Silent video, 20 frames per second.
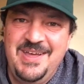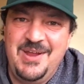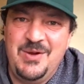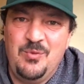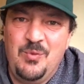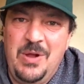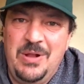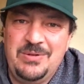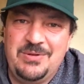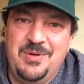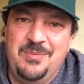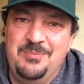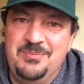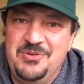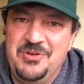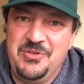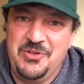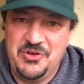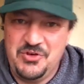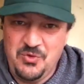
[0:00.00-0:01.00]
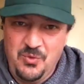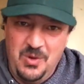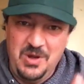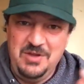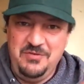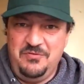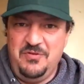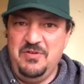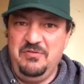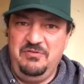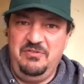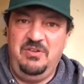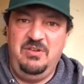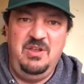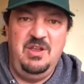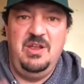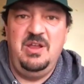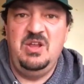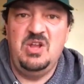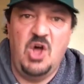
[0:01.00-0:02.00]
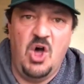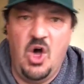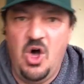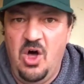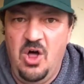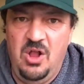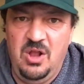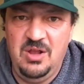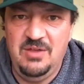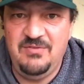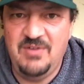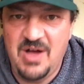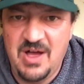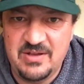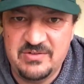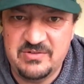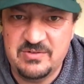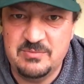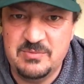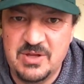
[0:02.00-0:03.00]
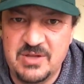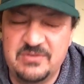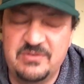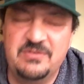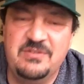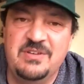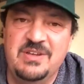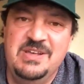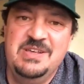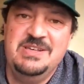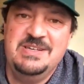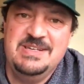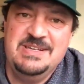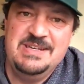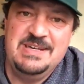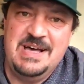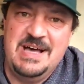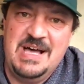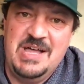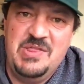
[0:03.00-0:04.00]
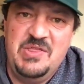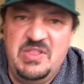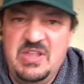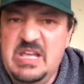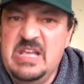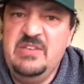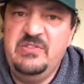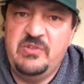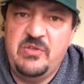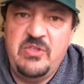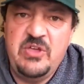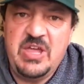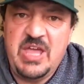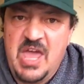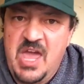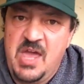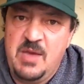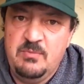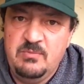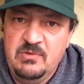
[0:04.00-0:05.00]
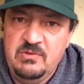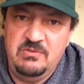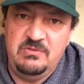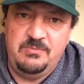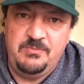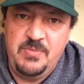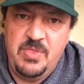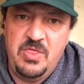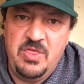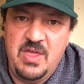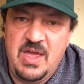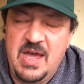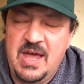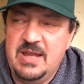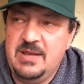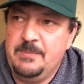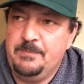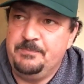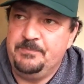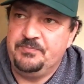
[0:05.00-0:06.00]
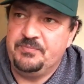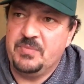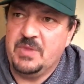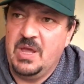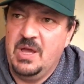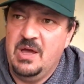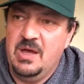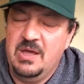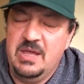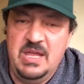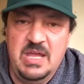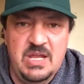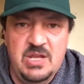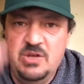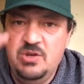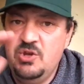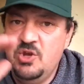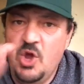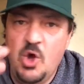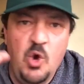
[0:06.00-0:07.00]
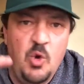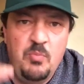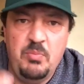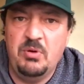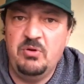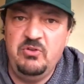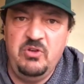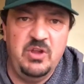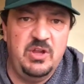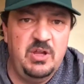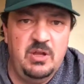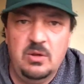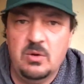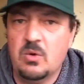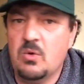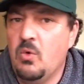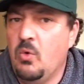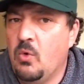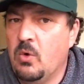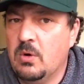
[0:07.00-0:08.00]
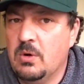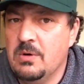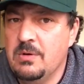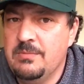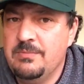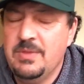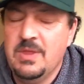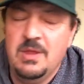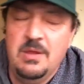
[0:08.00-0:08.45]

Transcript: and welcome to the 2015 Hall of Awesomeness. Uh, these are the games that, uh, in no particular order,